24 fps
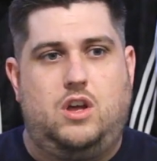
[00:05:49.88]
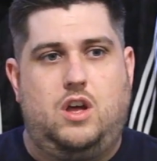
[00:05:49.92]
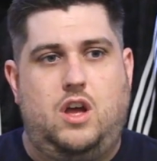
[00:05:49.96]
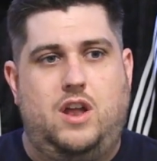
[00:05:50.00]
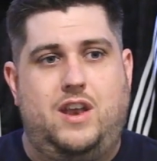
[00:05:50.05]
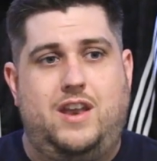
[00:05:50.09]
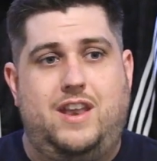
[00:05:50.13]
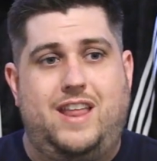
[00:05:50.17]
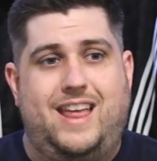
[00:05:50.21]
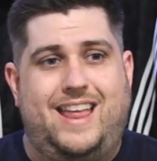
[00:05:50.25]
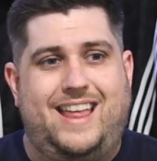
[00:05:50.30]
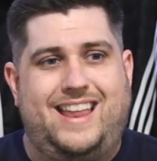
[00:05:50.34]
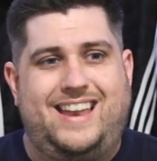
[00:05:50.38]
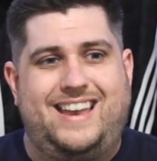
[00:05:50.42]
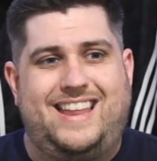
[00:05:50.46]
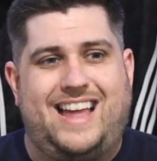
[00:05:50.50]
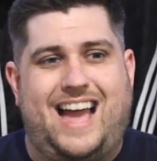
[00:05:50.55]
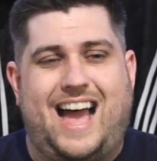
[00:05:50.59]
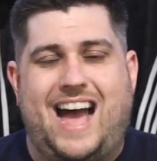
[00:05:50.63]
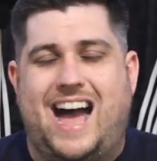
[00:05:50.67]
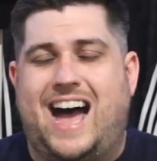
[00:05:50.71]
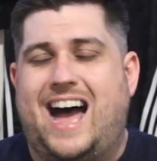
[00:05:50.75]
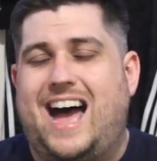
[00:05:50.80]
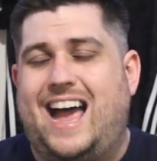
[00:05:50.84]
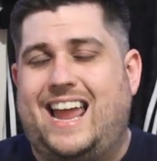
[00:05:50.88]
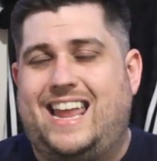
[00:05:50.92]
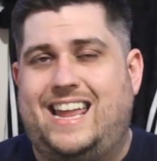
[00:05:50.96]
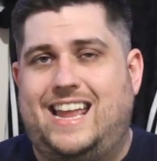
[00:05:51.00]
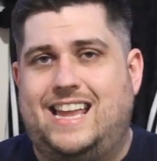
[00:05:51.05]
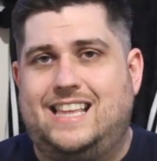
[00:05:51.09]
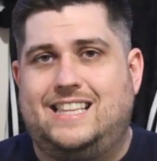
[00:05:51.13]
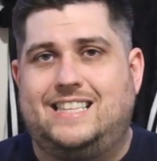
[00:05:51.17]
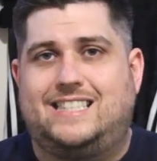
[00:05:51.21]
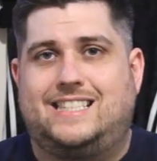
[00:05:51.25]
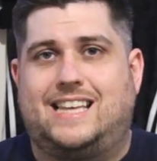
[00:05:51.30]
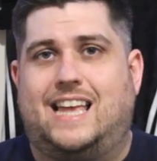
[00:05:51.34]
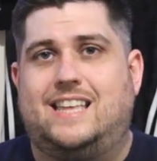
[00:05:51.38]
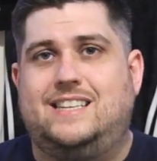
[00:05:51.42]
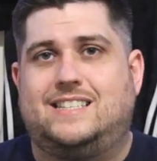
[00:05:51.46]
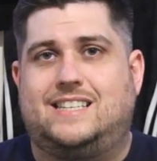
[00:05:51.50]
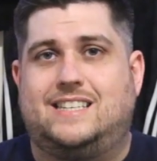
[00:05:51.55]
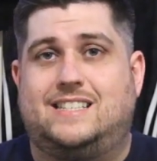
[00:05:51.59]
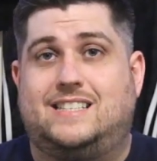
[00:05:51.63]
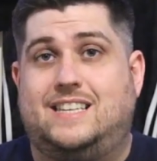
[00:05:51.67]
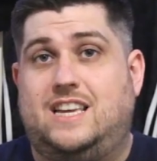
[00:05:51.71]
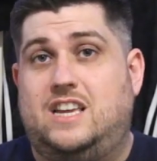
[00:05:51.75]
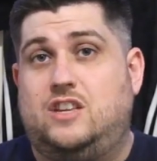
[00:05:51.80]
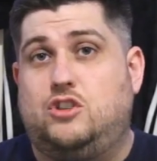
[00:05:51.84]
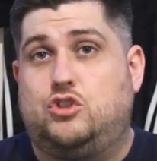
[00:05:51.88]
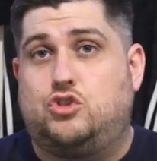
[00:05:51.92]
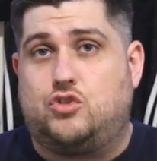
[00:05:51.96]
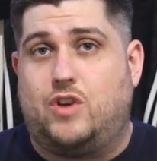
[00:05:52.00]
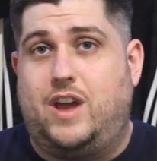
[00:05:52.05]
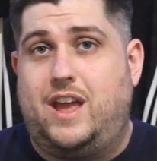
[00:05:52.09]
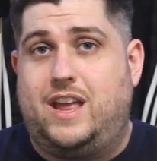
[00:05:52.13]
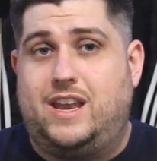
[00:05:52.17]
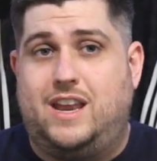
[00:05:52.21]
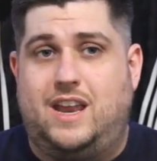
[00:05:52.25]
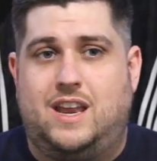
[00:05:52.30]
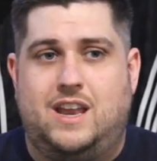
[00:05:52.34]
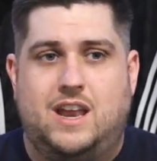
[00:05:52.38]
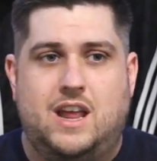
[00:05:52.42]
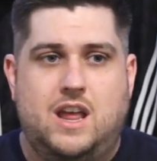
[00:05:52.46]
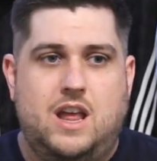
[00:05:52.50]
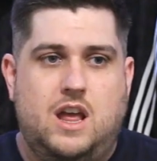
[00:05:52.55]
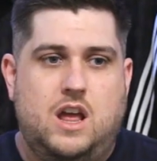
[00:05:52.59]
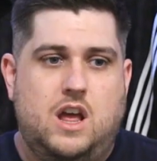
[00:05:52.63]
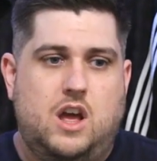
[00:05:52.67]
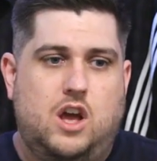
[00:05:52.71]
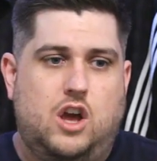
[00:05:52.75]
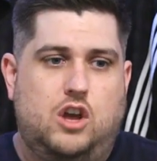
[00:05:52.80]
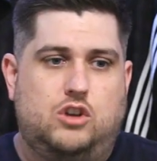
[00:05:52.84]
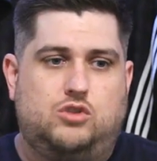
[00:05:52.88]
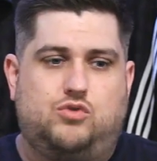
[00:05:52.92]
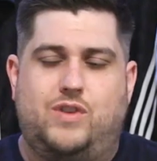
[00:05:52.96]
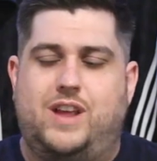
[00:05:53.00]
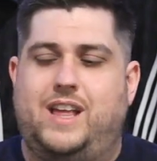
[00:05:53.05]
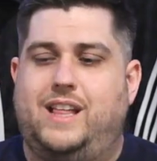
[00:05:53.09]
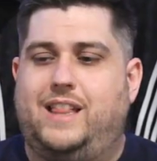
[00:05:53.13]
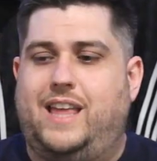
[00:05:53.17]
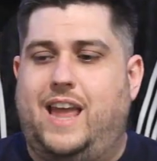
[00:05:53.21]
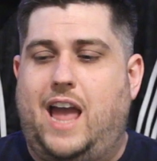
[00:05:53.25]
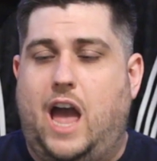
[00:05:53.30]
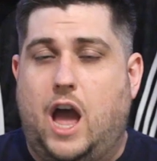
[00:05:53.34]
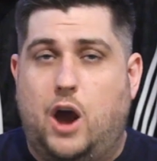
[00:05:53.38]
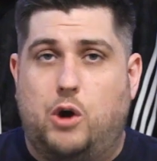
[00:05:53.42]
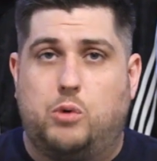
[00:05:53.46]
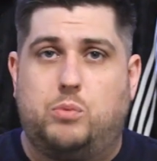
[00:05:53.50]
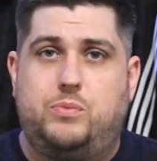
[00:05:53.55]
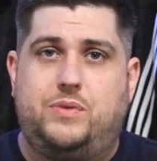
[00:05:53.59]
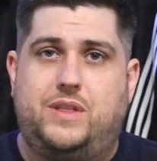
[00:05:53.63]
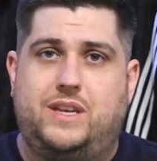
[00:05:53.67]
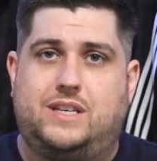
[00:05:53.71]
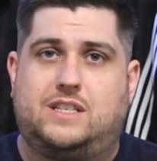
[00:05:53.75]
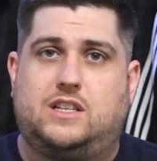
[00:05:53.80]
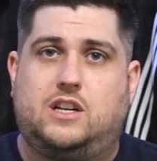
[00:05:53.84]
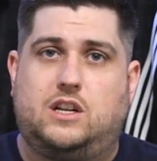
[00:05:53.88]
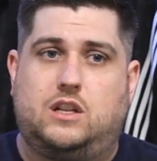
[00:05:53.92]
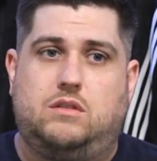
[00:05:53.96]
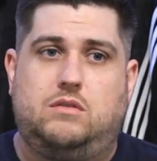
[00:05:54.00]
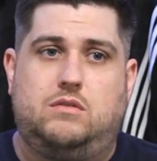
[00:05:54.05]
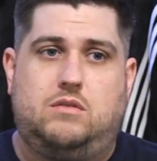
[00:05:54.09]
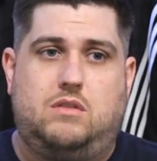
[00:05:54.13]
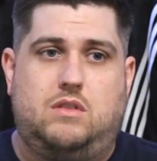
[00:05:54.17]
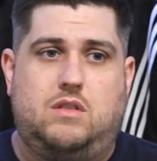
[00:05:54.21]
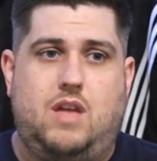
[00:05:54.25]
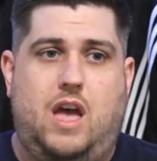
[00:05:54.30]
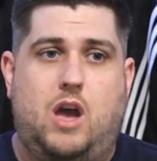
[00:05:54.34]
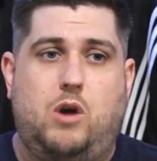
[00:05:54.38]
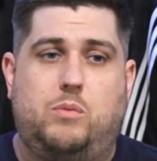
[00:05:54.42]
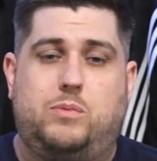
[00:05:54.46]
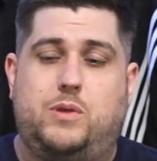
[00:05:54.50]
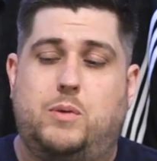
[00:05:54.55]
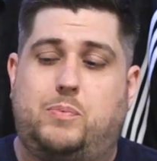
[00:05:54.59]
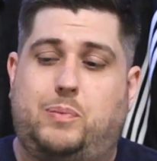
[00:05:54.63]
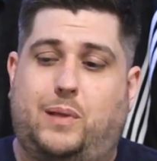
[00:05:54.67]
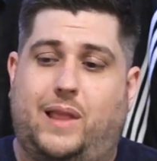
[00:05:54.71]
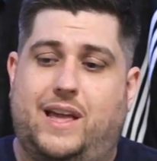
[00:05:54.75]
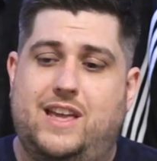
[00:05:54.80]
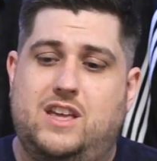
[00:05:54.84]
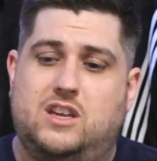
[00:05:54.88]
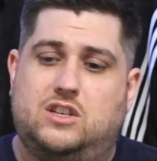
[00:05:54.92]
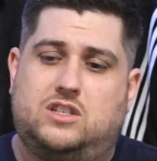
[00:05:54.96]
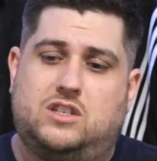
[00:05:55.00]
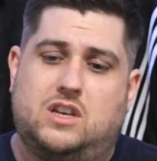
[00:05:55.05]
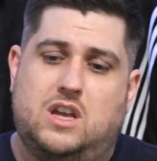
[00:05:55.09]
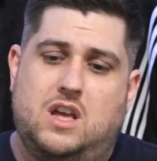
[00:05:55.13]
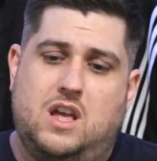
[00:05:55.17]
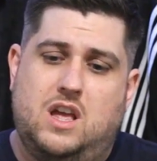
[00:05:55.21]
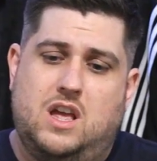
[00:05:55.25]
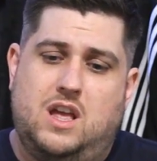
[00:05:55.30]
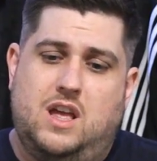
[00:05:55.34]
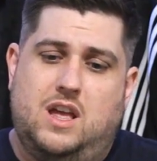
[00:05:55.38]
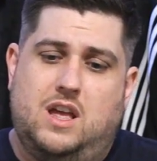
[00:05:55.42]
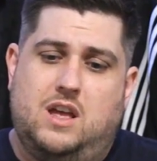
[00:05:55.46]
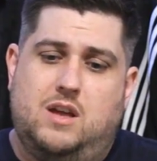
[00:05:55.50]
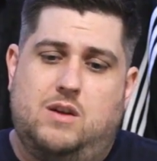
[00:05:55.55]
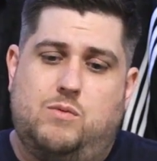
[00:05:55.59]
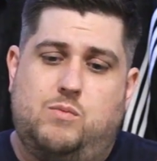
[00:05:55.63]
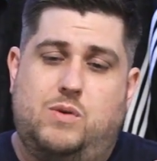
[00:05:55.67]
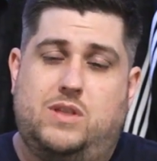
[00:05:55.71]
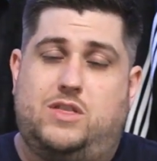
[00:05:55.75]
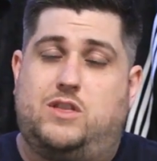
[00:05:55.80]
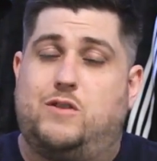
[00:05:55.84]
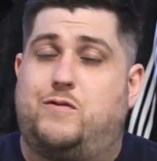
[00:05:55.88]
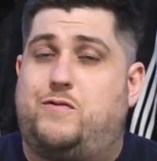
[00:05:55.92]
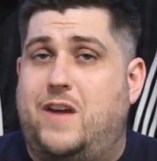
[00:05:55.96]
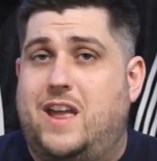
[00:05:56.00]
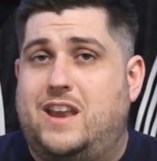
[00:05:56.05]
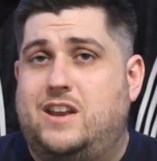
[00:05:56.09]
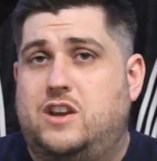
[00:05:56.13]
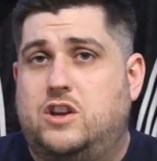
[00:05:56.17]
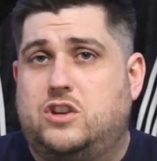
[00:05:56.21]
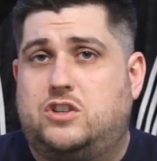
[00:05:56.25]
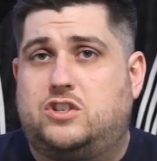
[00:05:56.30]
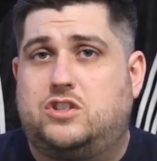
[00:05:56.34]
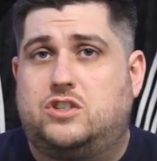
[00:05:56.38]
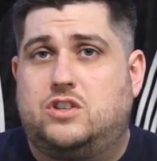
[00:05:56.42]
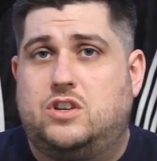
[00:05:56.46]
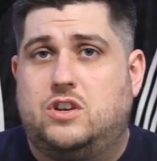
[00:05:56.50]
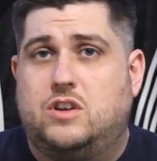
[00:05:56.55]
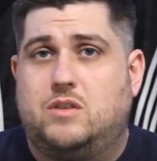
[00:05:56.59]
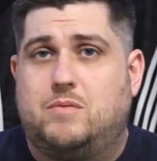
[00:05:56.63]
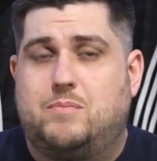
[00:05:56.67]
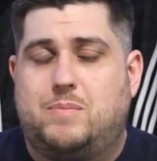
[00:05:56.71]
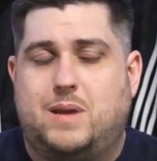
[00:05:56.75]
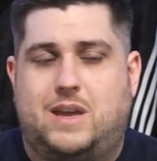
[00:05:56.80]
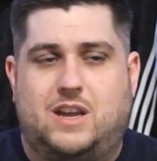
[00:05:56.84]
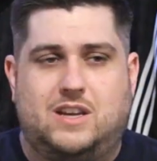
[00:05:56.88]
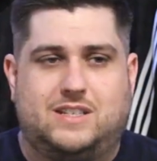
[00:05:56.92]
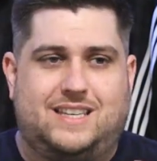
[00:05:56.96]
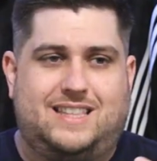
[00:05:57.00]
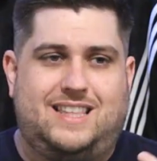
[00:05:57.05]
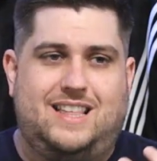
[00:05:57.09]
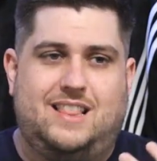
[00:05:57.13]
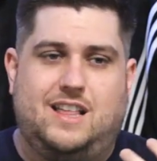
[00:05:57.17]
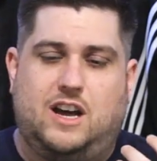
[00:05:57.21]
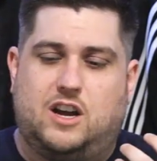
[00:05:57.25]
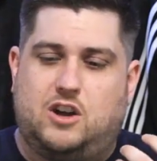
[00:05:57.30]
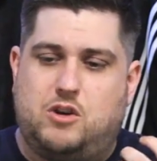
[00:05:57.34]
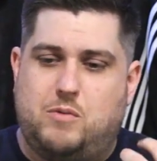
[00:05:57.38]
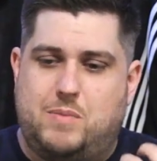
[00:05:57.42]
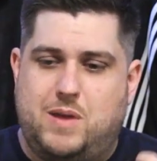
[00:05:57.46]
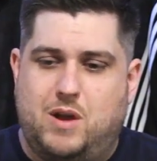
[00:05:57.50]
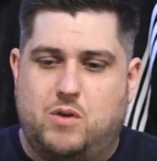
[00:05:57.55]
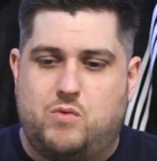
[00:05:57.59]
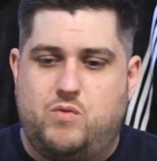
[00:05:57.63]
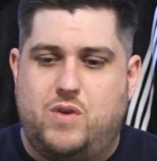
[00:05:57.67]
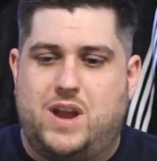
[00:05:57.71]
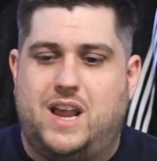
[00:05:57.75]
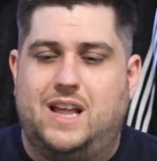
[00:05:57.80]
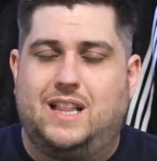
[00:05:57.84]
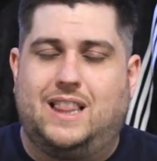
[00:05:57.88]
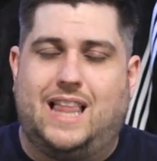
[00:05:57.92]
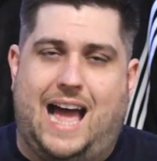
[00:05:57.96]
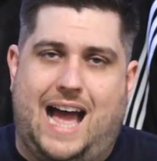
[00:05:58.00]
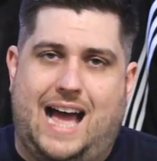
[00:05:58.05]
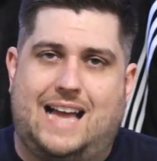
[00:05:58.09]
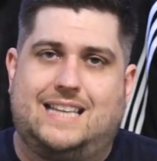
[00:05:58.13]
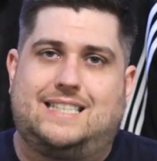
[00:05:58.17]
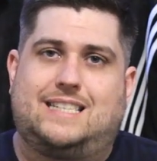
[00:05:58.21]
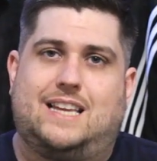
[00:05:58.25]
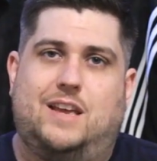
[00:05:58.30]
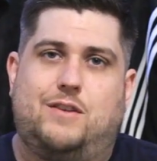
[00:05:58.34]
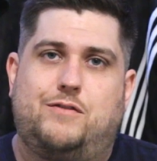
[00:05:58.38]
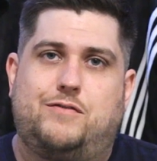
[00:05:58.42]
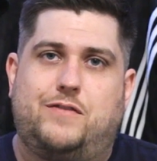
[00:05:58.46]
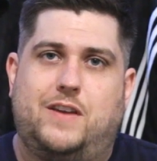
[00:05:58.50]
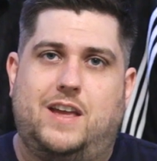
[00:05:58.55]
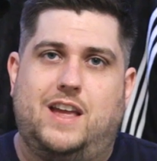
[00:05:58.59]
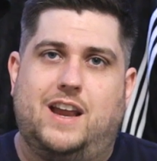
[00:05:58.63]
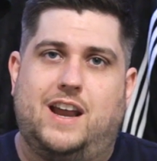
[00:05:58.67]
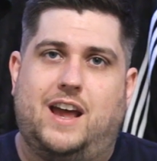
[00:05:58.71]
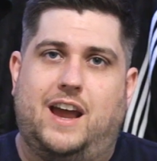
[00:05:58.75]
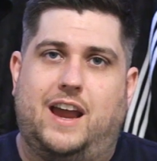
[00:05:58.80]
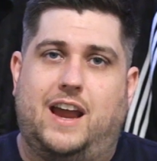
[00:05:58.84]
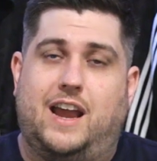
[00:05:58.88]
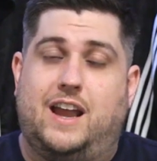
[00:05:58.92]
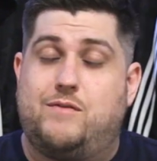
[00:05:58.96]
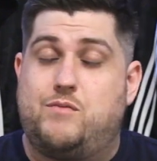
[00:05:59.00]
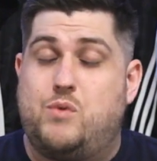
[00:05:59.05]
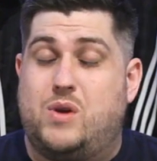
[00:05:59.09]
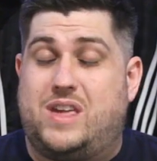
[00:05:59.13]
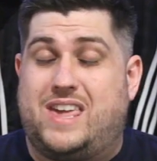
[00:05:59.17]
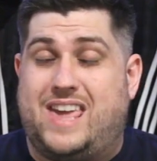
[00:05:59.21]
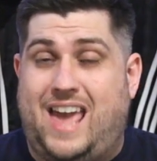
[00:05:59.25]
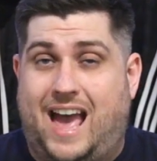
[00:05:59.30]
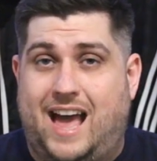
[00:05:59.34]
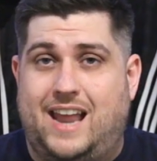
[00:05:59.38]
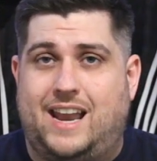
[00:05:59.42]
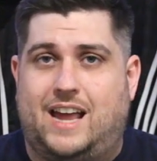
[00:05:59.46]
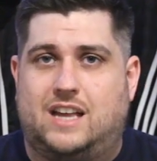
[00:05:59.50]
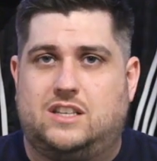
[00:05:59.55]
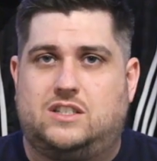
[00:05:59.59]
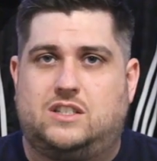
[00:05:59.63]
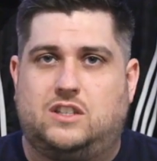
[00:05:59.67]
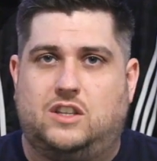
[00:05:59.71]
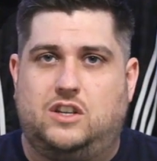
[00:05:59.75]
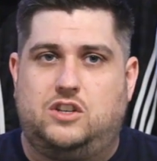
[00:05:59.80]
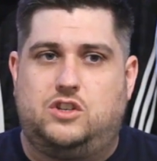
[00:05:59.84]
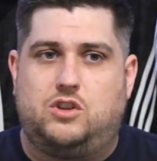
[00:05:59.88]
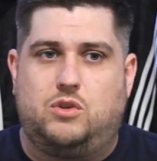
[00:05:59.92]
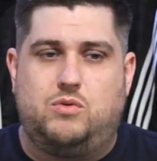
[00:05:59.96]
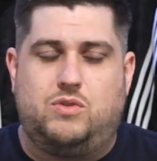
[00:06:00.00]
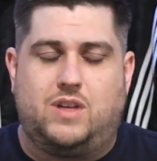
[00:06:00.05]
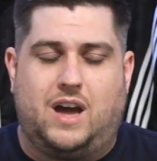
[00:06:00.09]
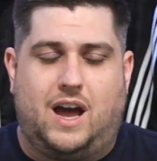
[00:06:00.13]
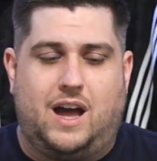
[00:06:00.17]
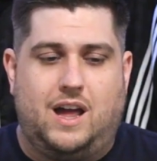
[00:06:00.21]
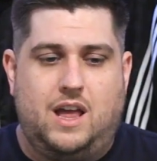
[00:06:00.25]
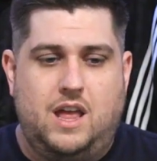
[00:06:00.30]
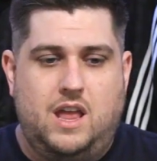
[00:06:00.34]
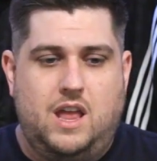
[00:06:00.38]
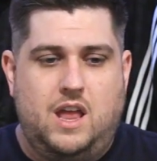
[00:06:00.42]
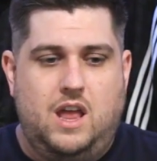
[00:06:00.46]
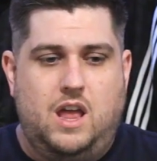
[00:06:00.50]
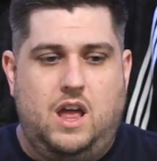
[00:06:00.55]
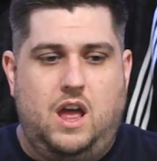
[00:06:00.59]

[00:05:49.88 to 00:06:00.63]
and, and high intensity in training has really helped this helped the players with the fitness, because I think that could be a real asset for United if we can actually do that,